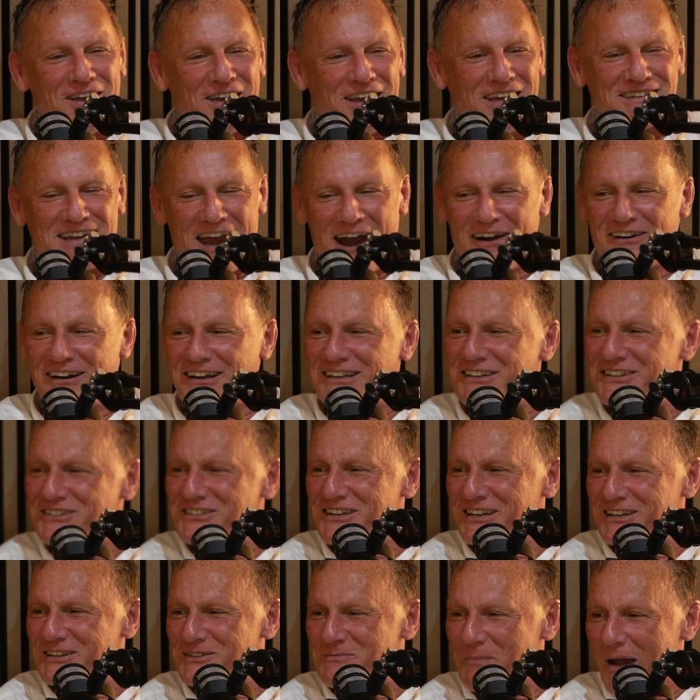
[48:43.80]
his
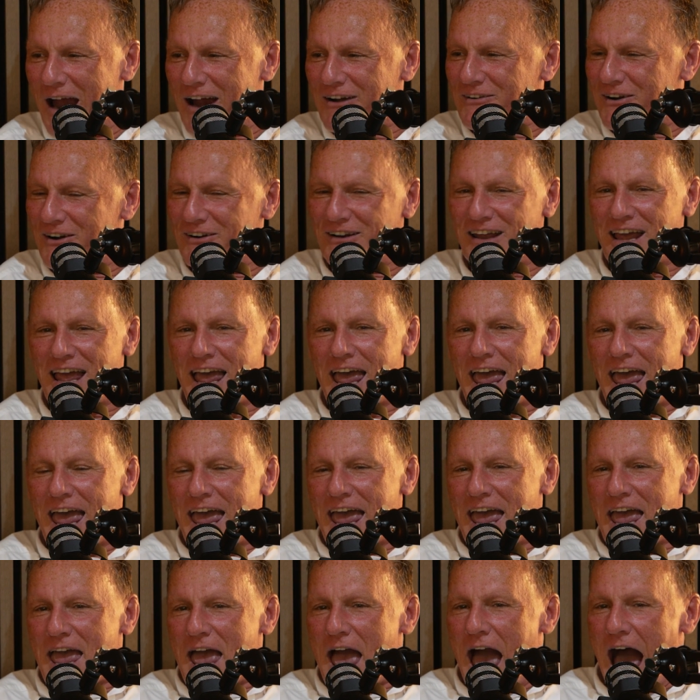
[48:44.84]
heritage and his background.
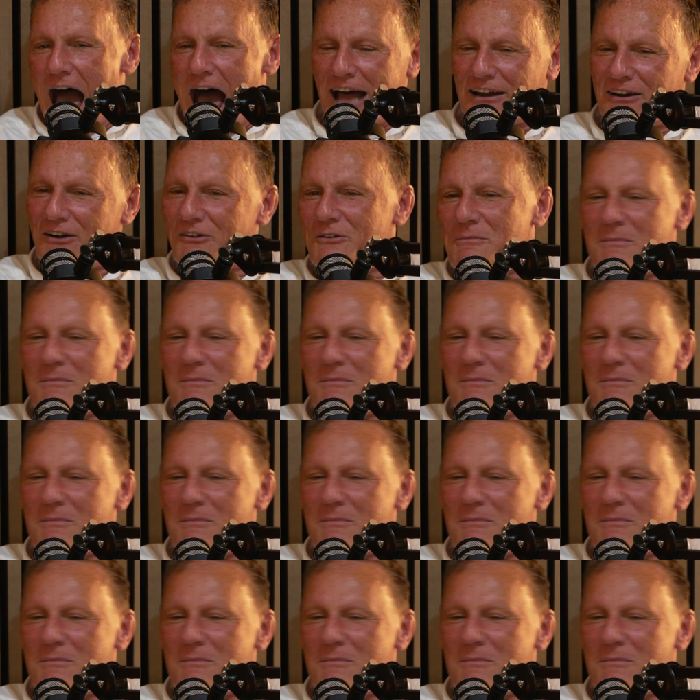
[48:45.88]
And I